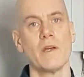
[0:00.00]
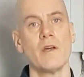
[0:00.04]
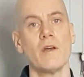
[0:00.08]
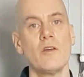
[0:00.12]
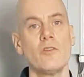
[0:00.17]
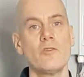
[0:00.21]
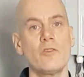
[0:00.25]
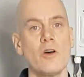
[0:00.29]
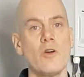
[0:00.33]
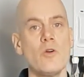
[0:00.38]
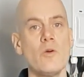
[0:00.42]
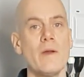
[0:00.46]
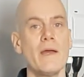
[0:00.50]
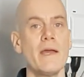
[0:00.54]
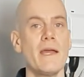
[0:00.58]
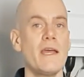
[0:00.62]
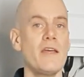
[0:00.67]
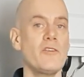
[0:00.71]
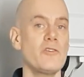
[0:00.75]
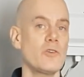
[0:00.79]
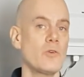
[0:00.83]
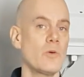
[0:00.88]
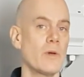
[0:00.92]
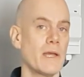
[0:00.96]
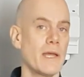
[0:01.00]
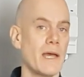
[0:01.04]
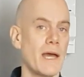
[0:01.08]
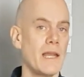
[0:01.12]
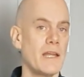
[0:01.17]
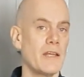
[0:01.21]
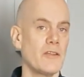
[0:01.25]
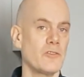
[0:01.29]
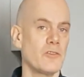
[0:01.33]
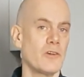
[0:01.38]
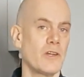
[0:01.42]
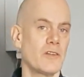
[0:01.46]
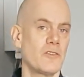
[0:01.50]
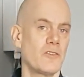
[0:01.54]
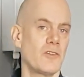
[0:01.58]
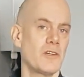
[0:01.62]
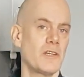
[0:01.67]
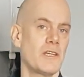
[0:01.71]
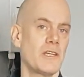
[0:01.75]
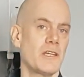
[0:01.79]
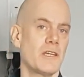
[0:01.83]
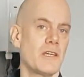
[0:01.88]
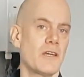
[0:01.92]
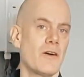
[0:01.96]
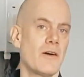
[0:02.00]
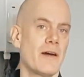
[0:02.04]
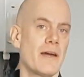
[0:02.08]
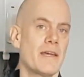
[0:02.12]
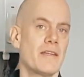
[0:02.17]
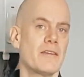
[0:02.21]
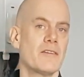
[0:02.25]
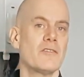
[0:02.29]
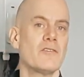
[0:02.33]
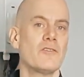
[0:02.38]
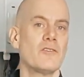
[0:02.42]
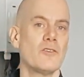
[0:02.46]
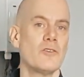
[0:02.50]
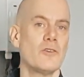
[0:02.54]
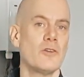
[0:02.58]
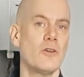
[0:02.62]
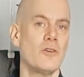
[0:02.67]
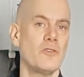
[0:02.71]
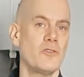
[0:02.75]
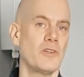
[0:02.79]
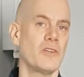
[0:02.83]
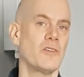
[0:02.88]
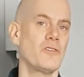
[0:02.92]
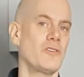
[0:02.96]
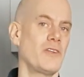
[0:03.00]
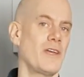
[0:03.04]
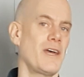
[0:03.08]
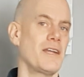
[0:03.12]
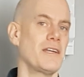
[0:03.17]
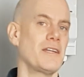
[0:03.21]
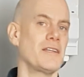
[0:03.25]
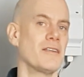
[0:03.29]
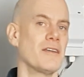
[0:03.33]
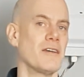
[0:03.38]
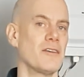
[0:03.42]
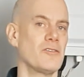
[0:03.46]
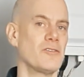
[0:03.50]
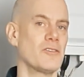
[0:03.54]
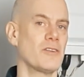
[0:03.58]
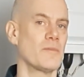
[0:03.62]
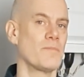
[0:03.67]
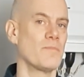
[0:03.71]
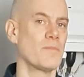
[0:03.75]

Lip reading: So here's a quick Alexander technique guide to using a standing desk.